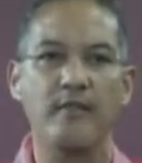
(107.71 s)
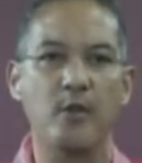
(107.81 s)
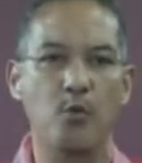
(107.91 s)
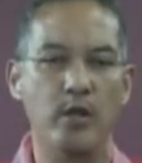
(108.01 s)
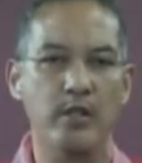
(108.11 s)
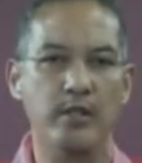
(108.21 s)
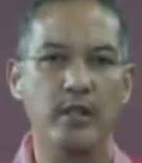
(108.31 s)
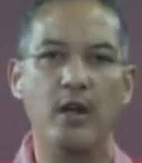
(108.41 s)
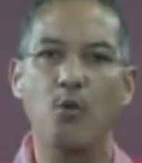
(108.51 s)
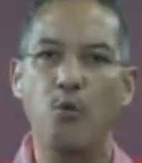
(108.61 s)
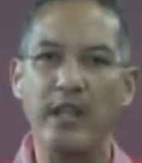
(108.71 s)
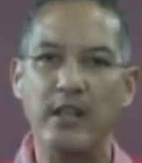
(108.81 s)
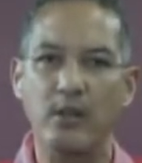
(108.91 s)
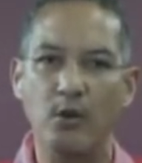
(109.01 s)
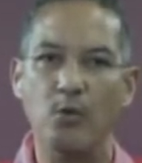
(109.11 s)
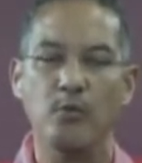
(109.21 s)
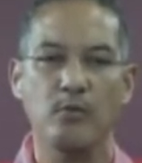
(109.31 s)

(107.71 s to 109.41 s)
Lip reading: of the world a week ago.